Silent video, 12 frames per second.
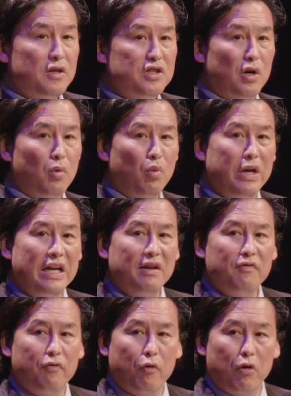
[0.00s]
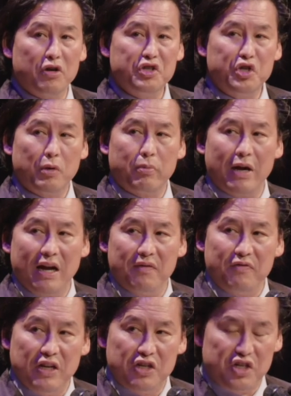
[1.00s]
to reinforce your
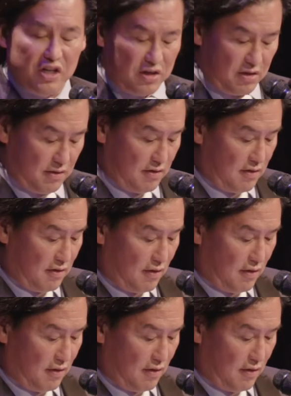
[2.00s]
brand vision,